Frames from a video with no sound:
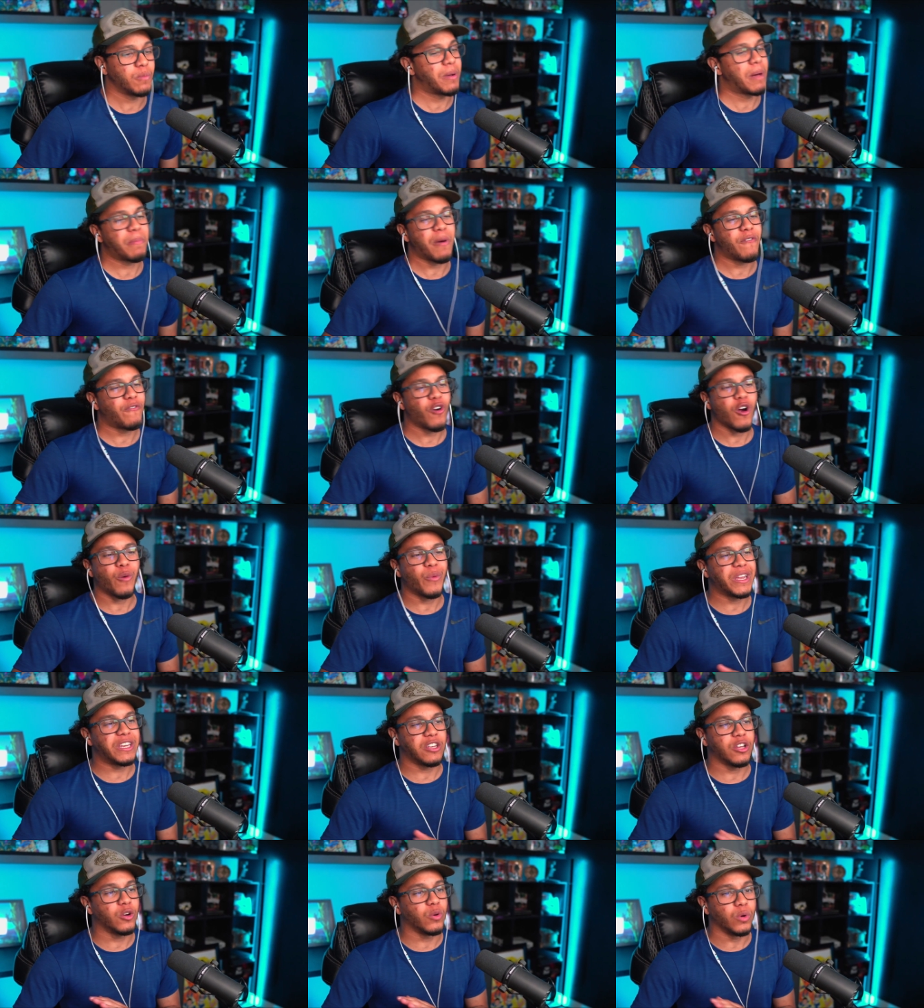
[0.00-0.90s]
But before we
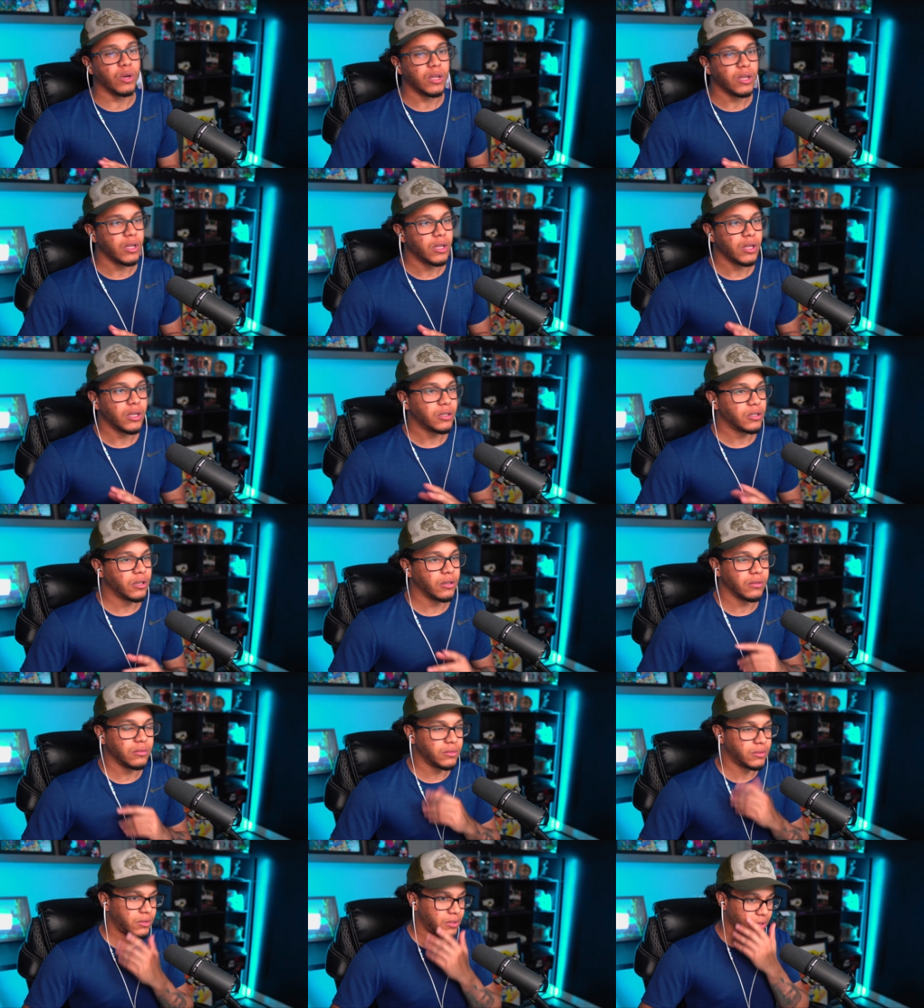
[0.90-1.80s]
do,
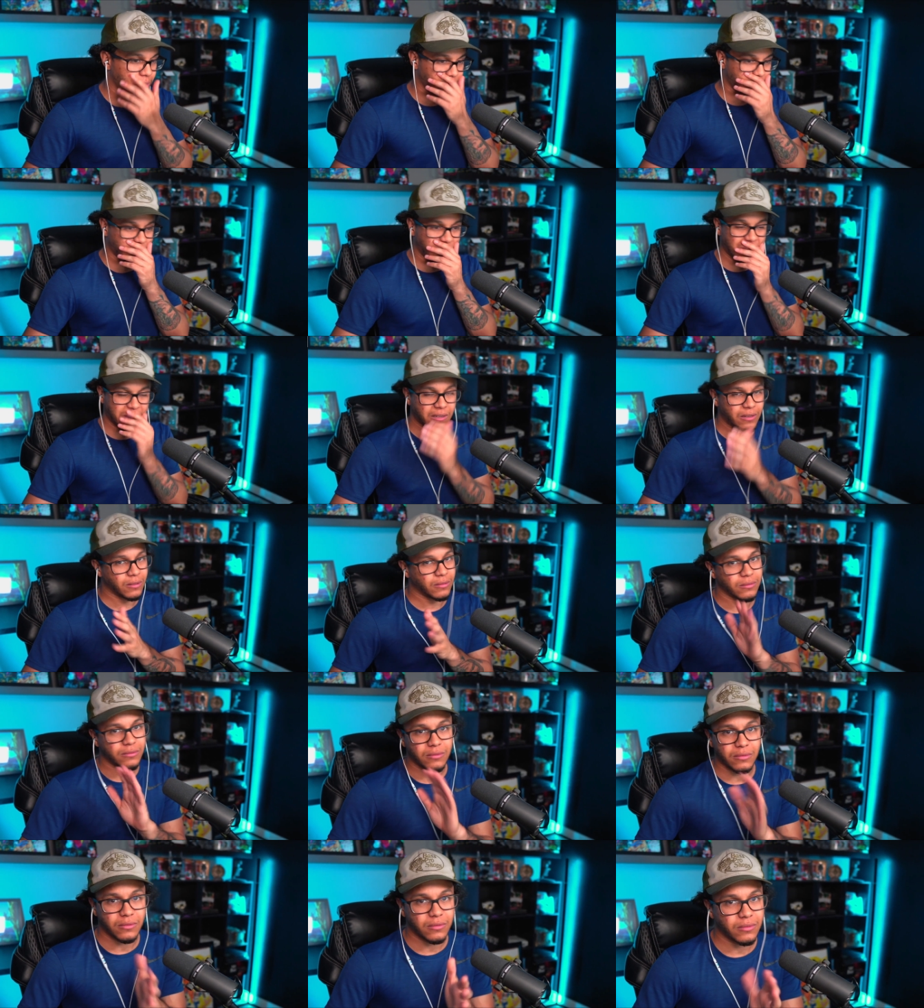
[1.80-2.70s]
don't don't, you know,
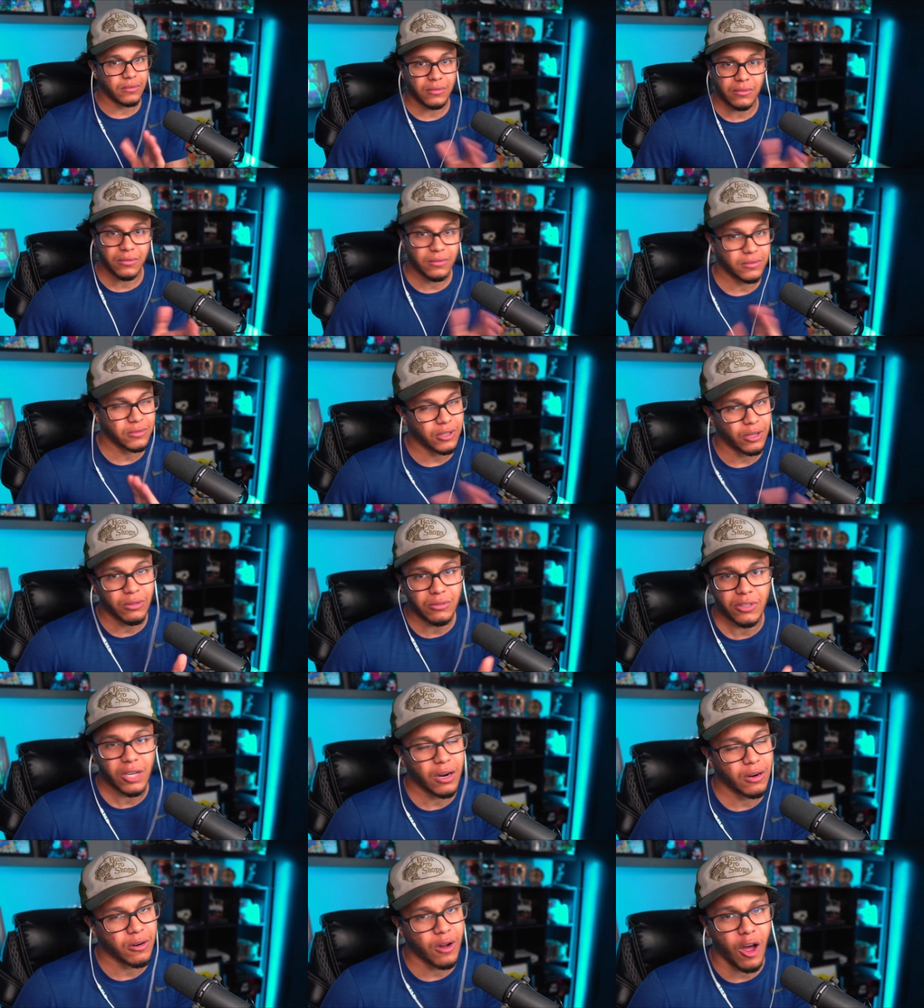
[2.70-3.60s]
don't
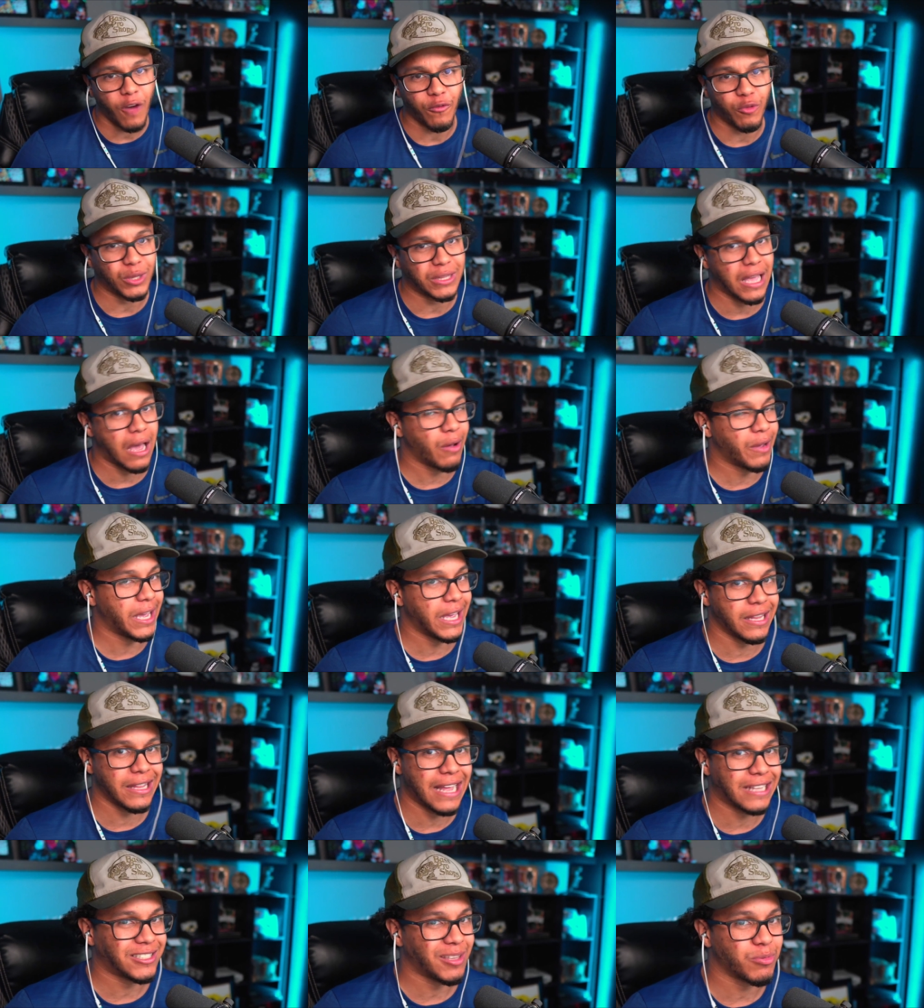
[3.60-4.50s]
turn off without
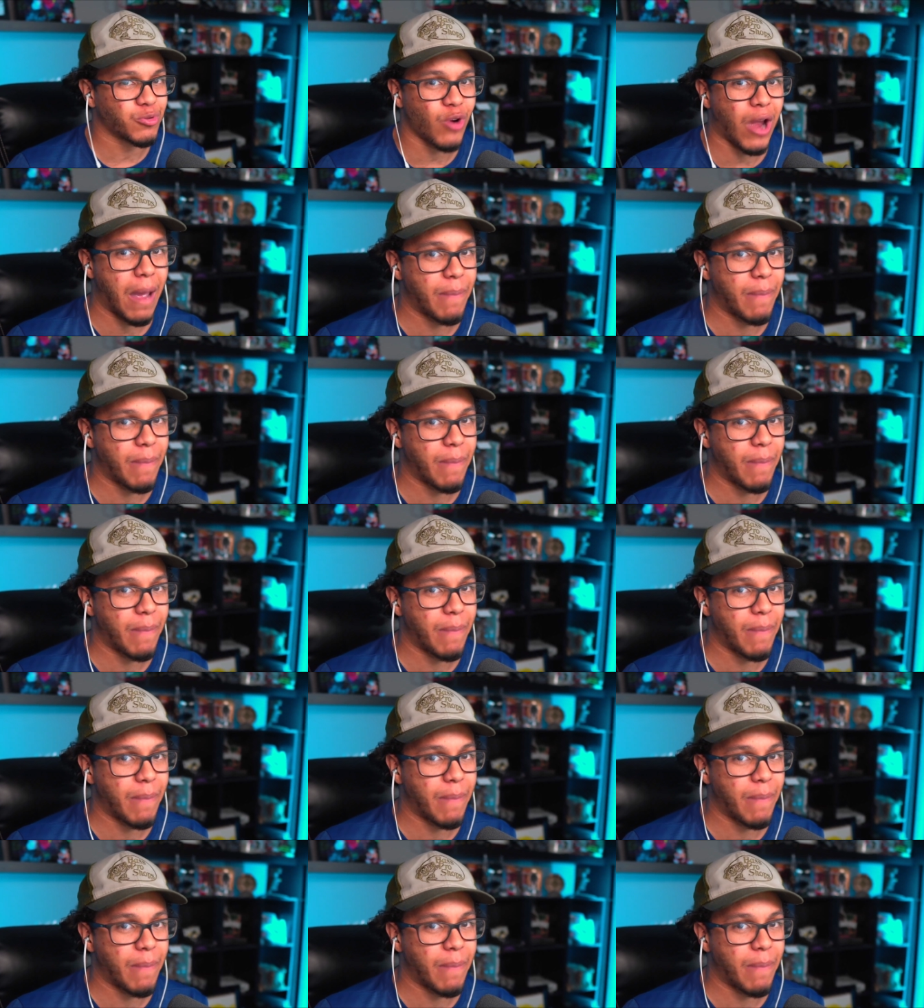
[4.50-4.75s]
hitting that subscribe